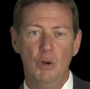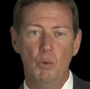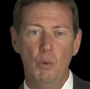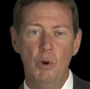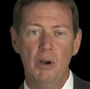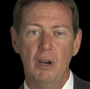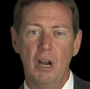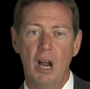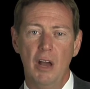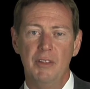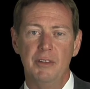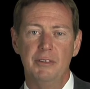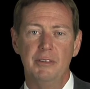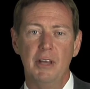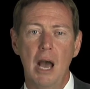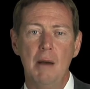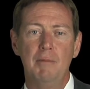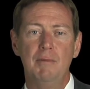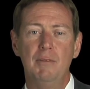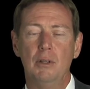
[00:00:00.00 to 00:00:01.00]
We are on the
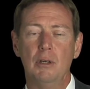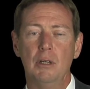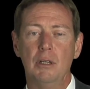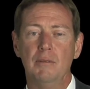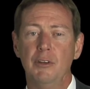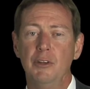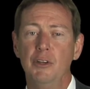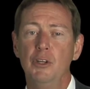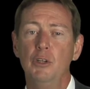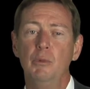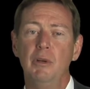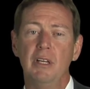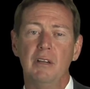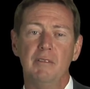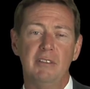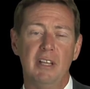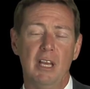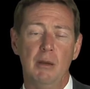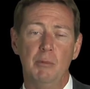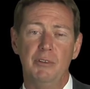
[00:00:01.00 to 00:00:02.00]
top floor of a new wing
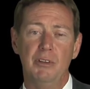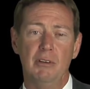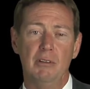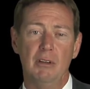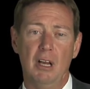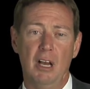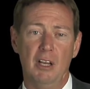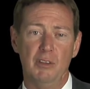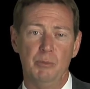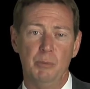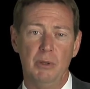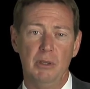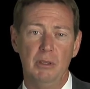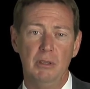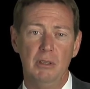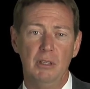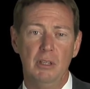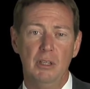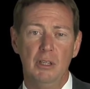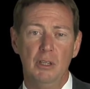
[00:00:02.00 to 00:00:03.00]
of Tampa General Hospital,
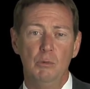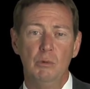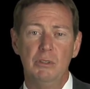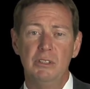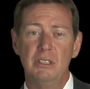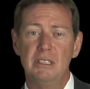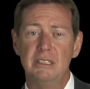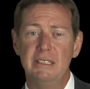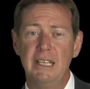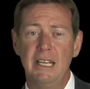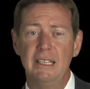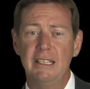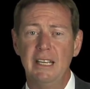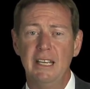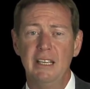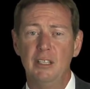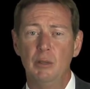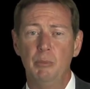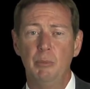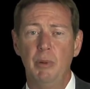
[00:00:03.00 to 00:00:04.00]
which is
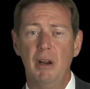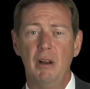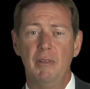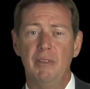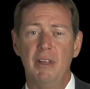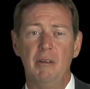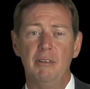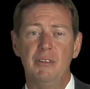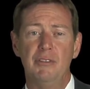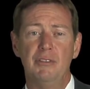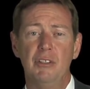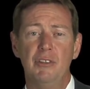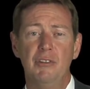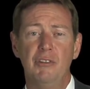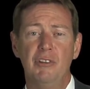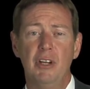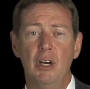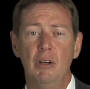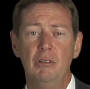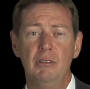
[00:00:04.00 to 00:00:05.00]
dedicated to parathyroid
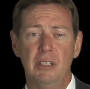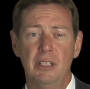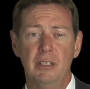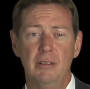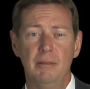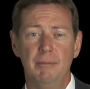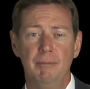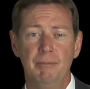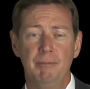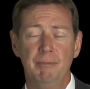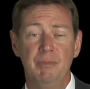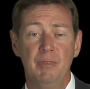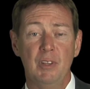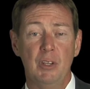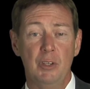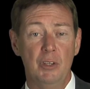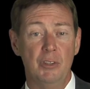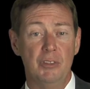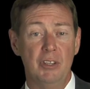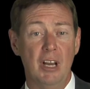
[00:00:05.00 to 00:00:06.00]
surgery only.
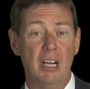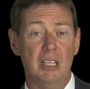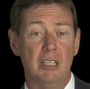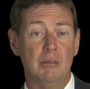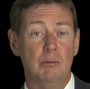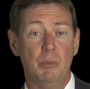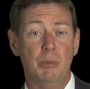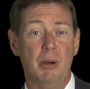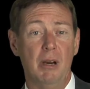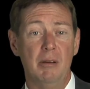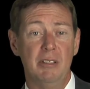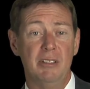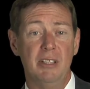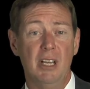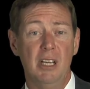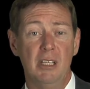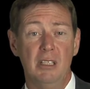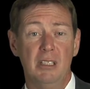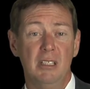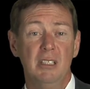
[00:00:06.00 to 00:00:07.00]
Your doctor will probably
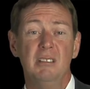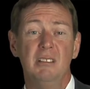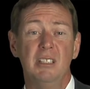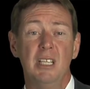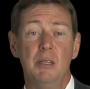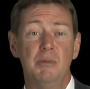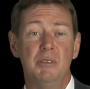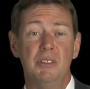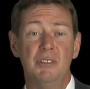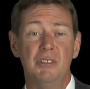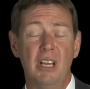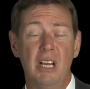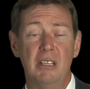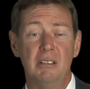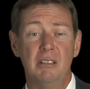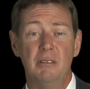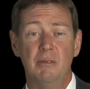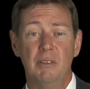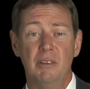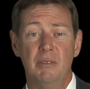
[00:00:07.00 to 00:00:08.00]
tell you that this keeps the
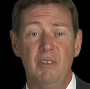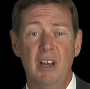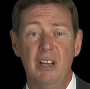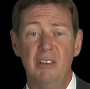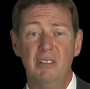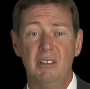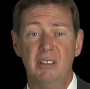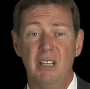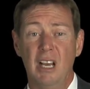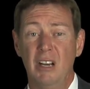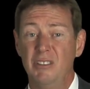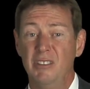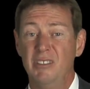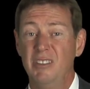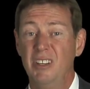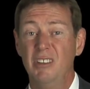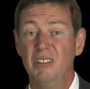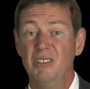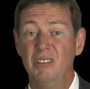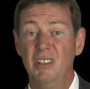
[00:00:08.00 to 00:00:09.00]
chances of infection down to
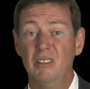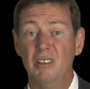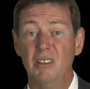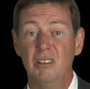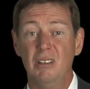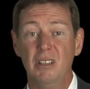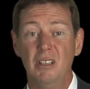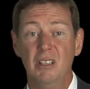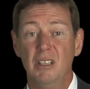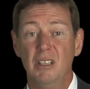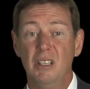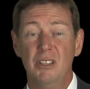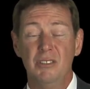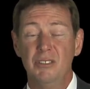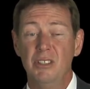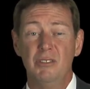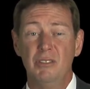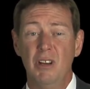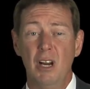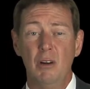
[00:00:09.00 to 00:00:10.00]
near zero.
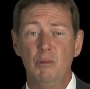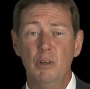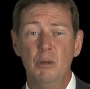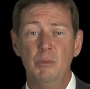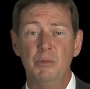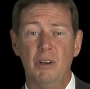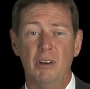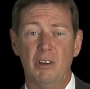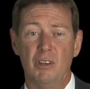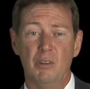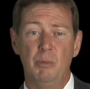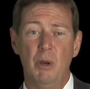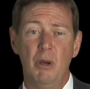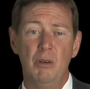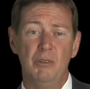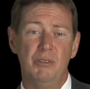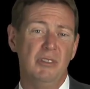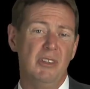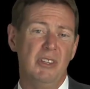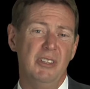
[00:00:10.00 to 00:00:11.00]
Since our rooms aren't
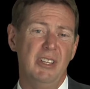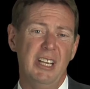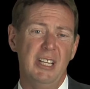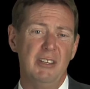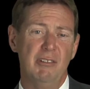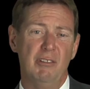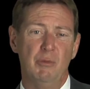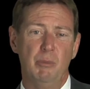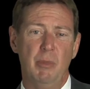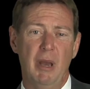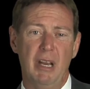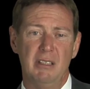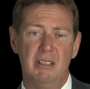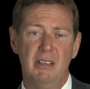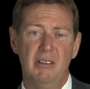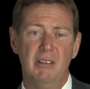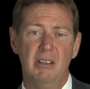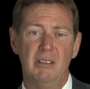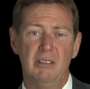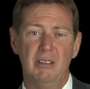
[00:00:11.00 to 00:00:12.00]
exposed to the dangerous
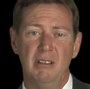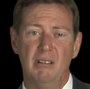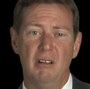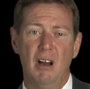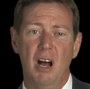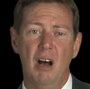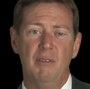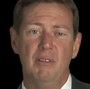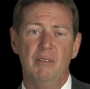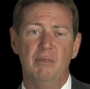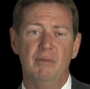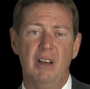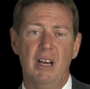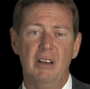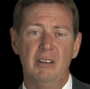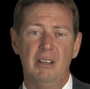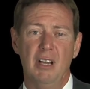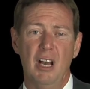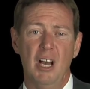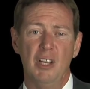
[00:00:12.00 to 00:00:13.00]
bacteria that are often
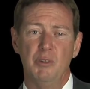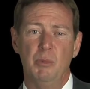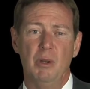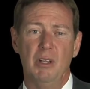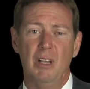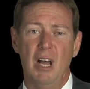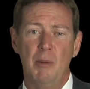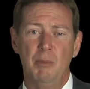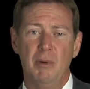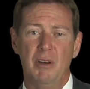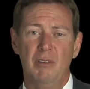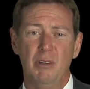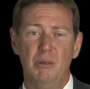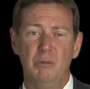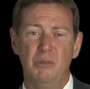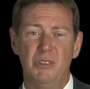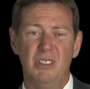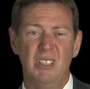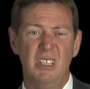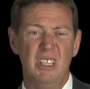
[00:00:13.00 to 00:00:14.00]
found in hospital operating
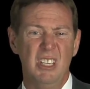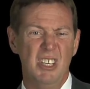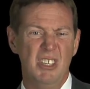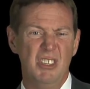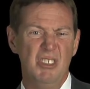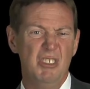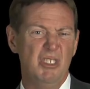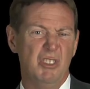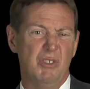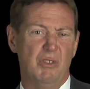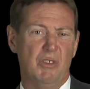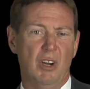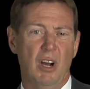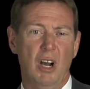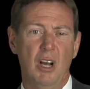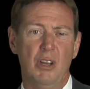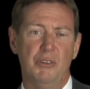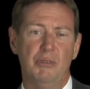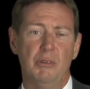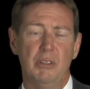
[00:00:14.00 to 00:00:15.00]
rooms used for
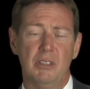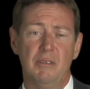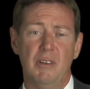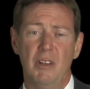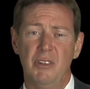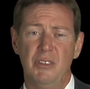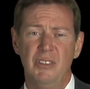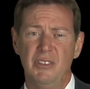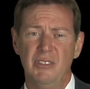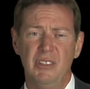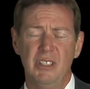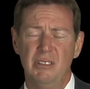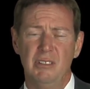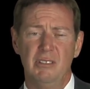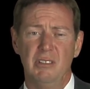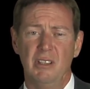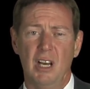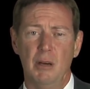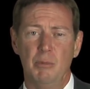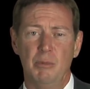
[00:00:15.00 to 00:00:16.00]
all sorts of other
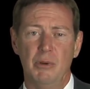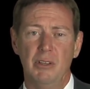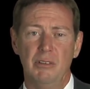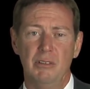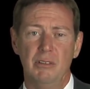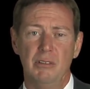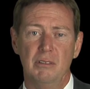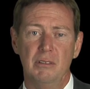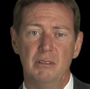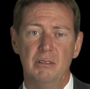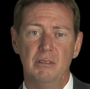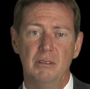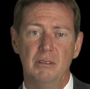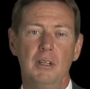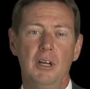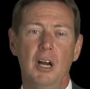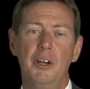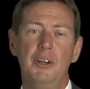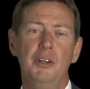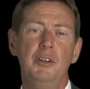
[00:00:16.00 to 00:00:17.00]
diseases and operations.
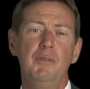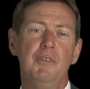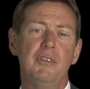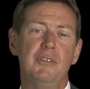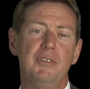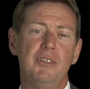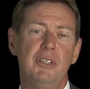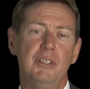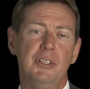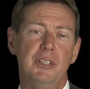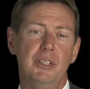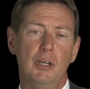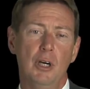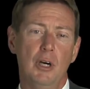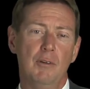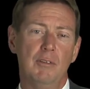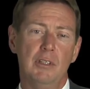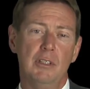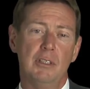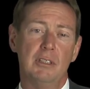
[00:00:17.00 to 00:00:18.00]
Our new facility
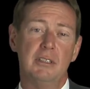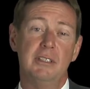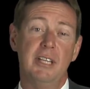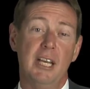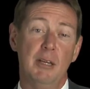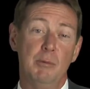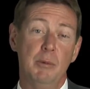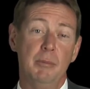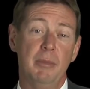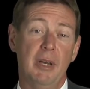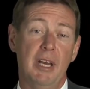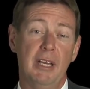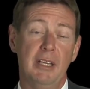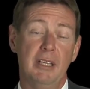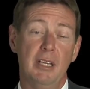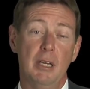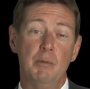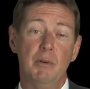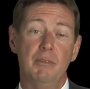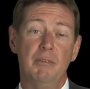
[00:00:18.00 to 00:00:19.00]
overlooks Tampa Bay
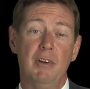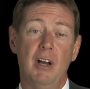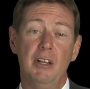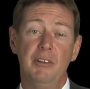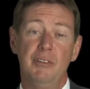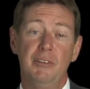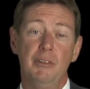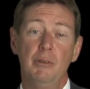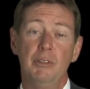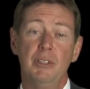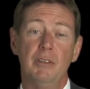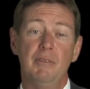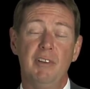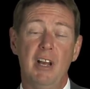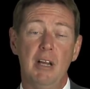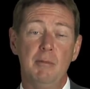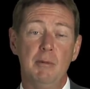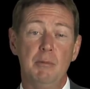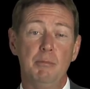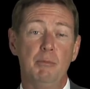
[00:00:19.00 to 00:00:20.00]
and provides you and your
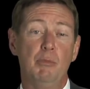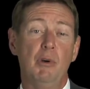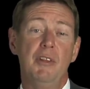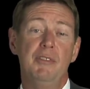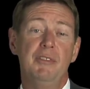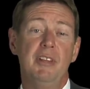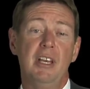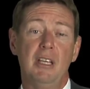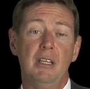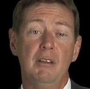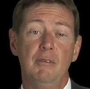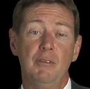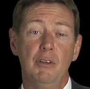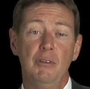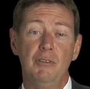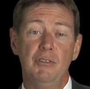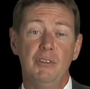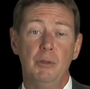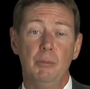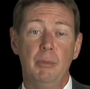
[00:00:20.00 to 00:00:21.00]
family breathtaking
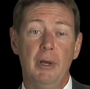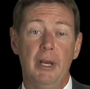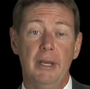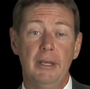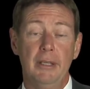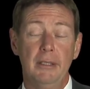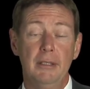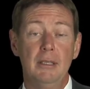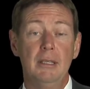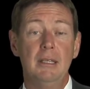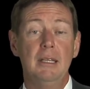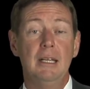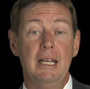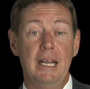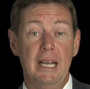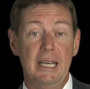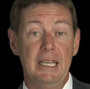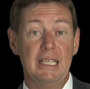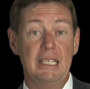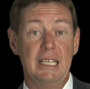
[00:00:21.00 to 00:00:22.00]
views of the bay
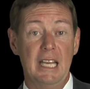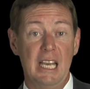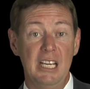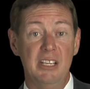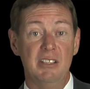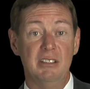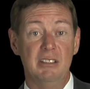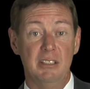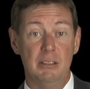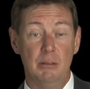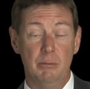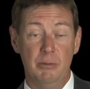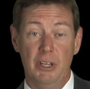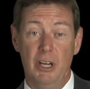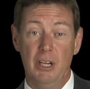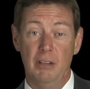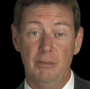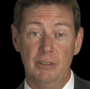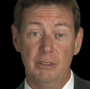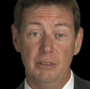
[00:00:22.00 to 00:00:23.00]
and occasionally some
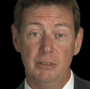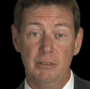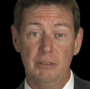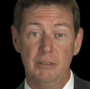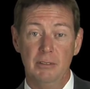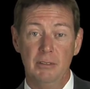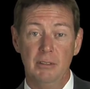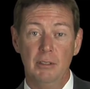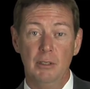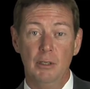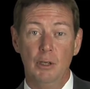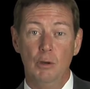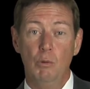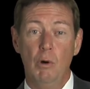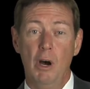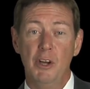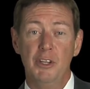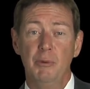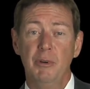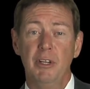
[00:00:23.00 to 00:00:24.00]
dolphins
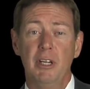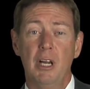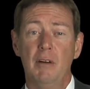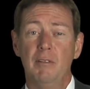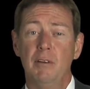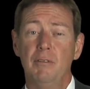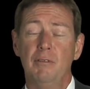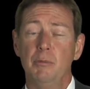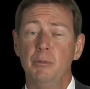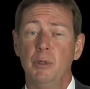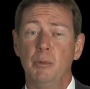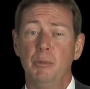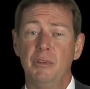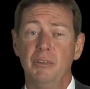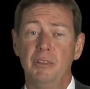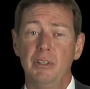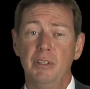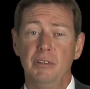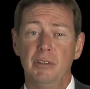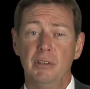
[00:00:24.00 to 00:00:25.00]
while you recover from your
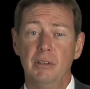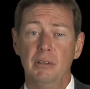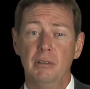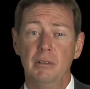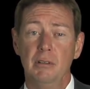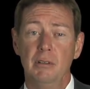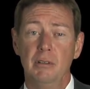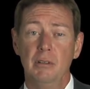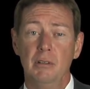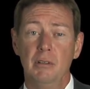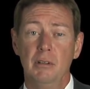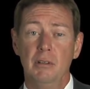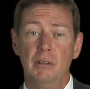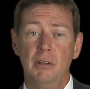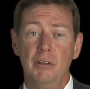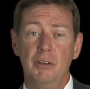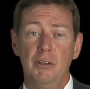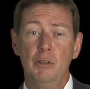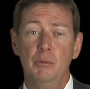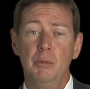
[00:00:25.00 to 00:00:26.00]
procedure.
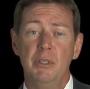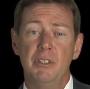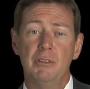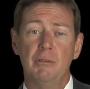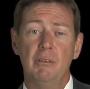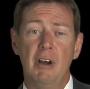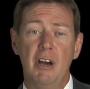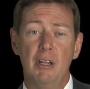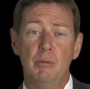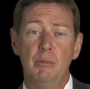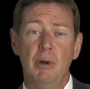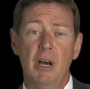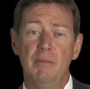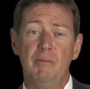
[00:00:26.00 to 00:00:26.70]
You'll be surrounded by